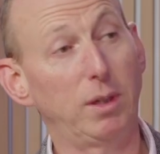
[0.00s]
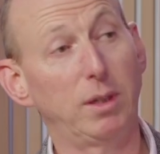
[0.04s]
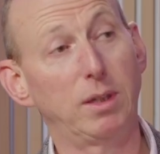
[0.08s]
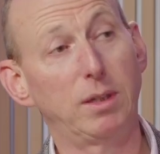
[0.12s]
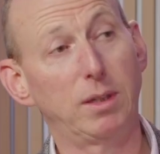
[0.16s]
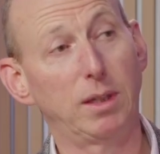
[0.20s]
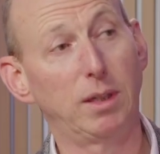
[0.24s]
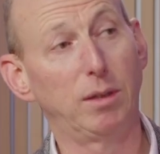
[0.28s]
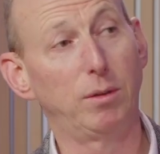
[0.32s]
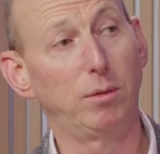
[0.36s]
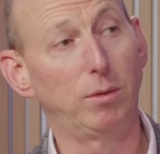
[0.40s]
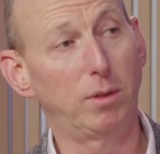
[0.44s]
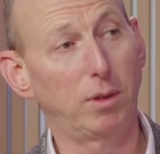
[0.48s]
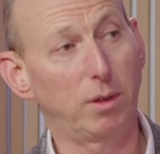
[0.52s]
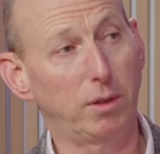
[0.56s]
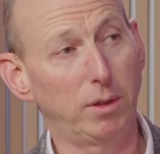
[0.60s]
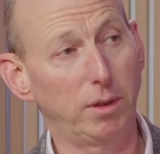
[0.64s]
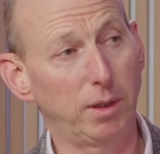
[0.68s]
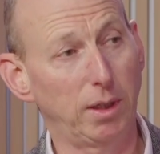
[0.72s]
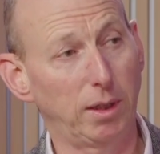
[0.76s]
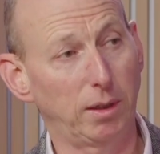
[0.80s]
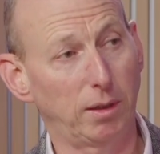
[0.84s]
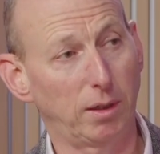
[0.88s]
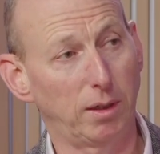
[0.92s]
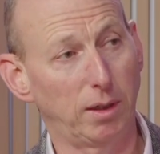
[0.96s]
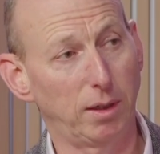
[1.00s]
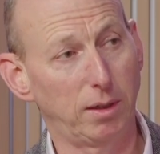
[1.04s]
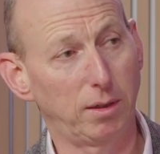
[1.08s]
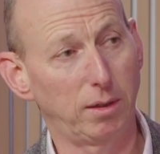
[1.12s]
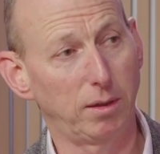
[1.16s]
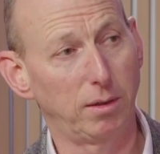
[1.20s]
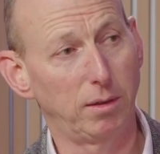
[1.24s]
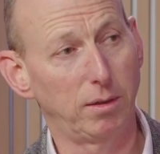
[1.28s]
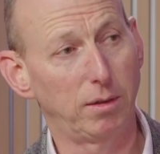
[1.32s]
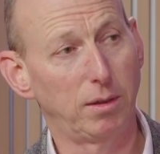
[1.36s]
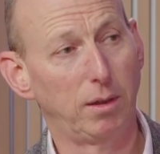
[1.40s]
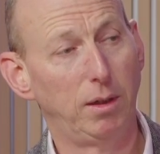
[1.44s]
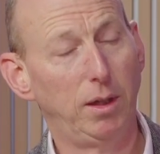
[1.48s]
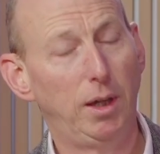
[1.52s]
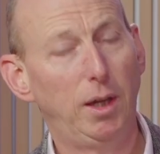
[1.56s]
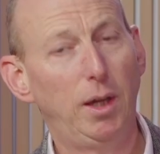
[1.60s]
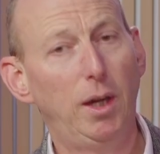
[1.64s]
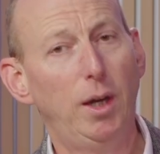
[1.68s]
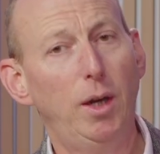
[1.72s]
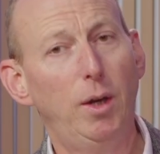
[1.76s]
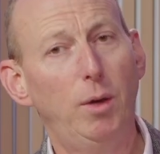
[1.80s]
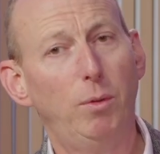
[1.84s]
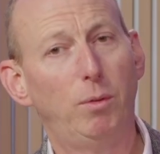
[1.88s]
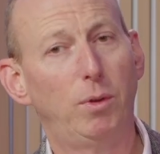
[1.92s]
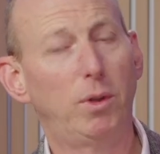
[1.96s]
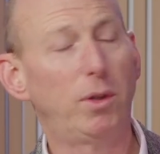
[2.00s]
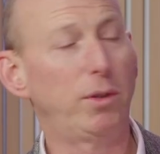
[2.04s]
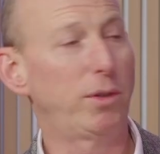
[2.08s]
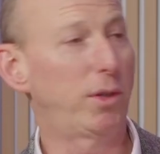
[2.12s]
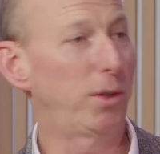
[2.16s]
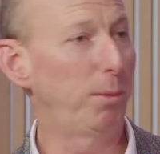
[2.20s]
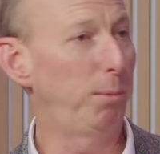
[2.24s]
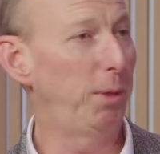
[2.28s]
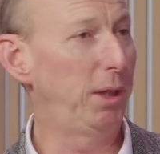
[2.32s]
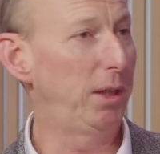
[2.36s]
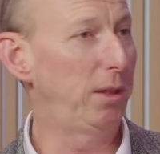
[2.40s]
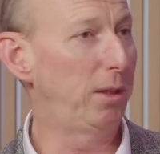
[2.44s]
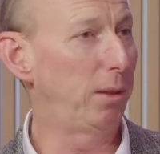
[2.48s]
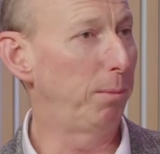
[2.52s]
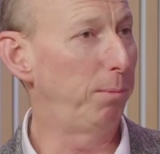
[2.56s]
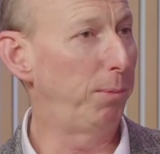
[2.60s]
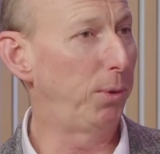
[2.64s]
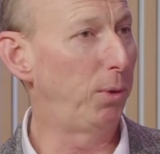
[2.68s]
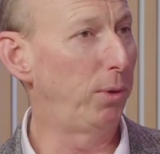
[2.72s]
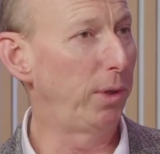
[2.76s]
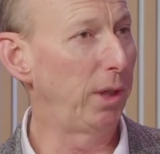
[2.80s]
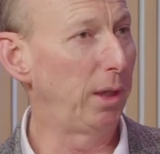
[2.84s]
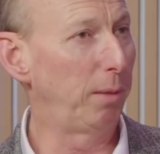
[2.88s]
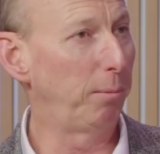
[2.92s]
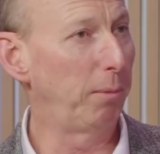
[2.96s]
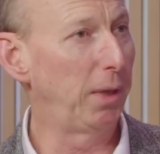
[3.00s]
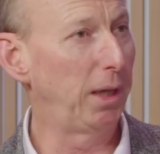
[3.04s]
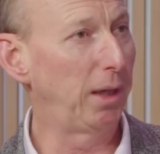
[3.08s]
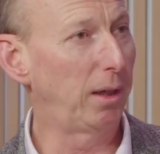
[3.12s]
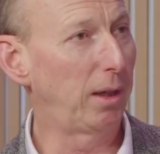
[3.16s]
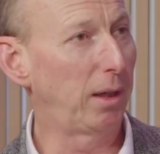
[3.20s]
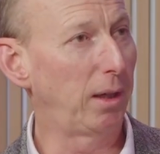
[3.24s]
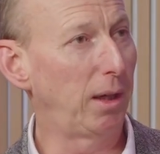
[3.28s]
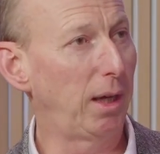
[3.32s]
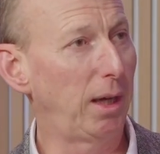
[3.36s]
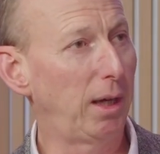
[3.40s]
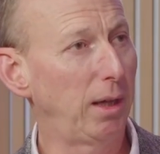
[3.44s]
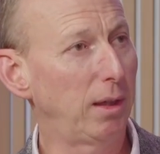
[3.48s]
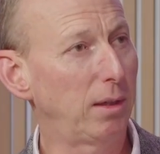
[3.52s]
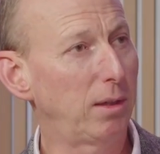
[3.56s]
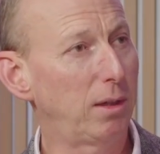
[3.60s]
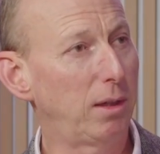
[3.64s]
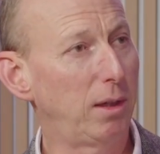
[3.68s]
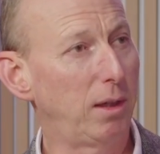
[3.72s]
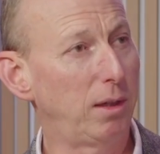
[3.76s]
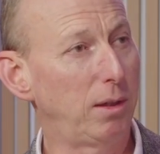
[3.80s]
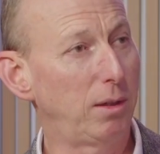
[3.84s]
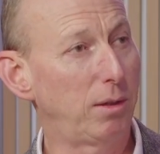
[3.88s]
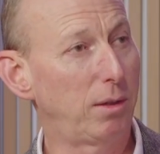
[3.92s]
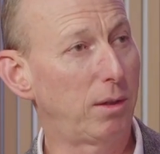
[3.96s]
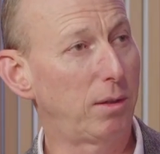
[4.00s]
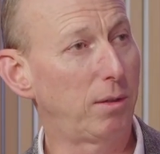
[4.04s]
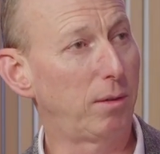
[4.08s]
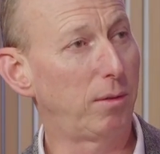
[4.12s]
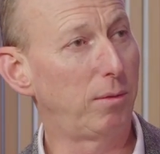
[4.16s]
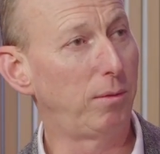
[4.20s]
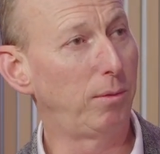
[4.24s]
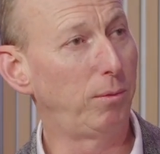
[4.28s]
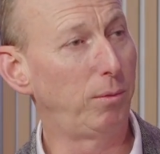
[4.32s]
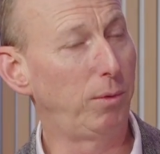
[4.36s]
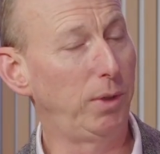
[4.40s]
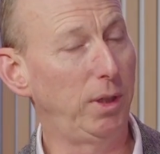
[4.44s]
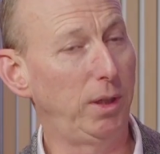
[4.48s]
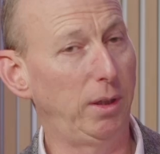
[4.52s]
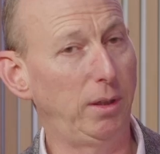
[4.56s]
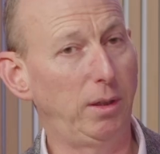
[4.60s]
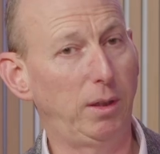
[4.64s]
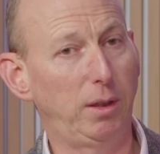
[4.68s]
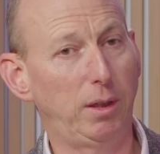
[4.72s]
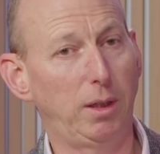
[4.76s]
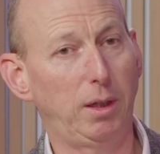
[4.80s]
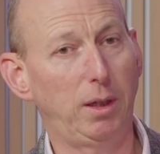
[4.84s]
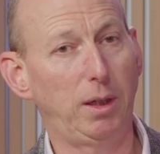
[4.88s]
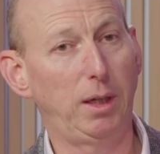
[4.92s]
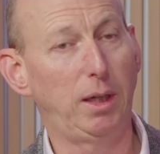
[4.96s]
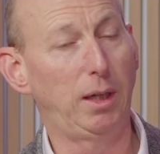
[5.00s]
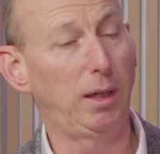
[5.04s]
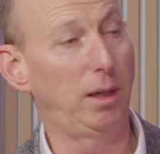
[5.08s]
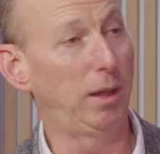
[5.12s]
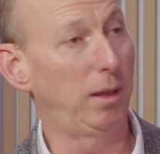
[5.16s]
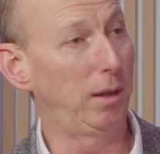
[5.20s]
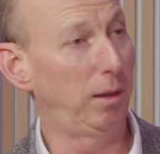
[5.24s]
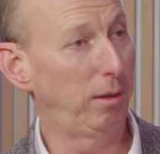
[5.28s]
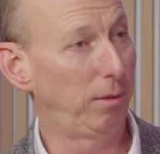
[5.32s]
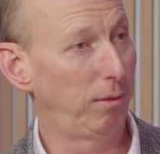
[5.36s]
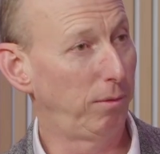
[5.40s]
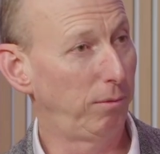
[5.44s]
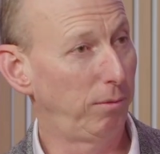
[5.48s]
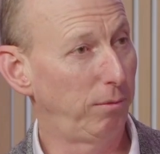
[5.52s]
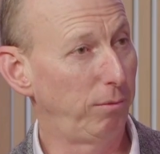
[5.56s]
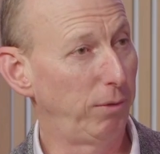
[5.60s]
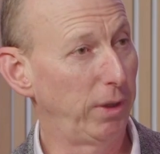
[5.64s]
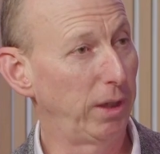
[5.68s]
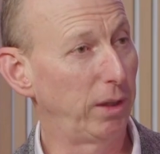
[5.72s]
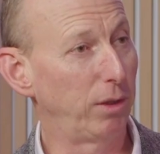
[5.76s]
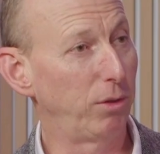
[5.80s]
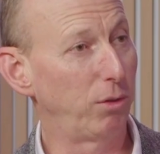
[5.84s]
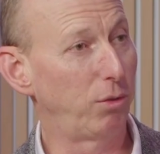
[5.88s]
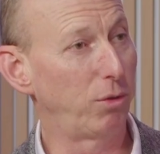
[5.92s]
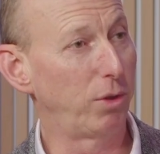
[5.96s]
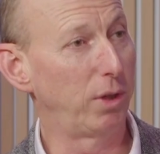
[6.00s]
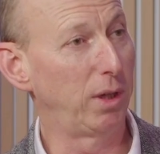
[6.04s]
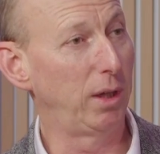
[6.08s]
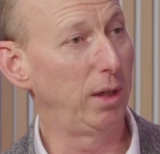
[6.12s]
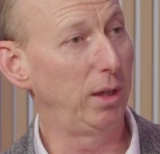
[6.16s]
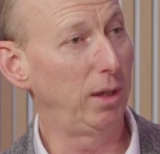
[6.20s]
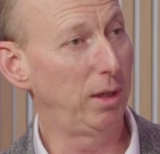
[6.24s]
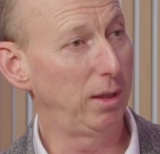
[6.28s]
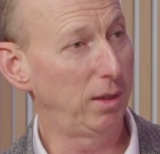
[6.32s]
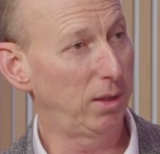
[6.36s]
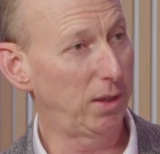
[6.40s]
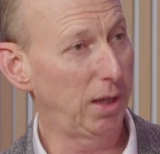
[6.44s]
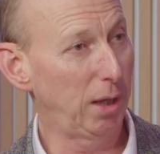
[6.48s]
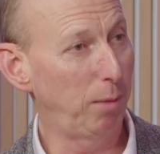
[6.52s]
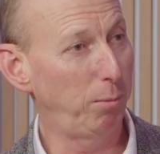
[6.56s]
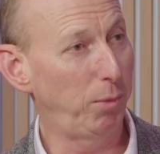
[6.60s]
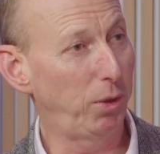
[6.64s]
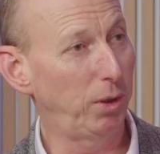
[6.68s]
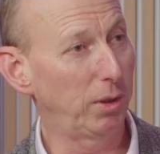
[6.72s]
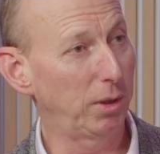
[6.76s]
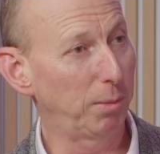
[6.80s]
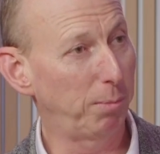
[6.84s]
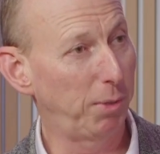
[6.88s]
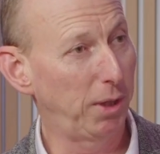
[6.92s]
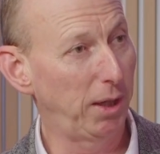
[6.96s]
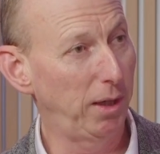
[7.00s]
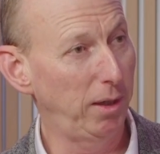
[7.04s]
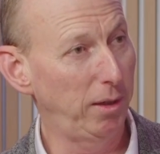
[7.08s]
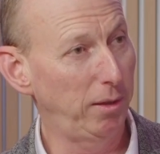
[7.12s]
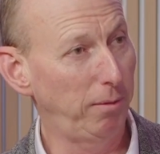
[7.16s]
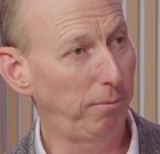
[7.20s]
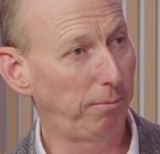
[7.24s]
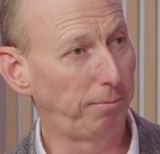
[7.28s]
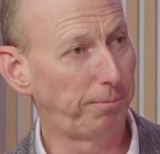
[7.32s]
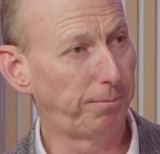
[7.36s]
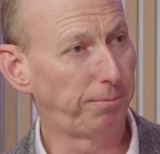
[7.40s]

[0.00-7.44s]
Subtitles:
a single conduct license. We'll also be supporting market access with our regulatory sandbox pilot.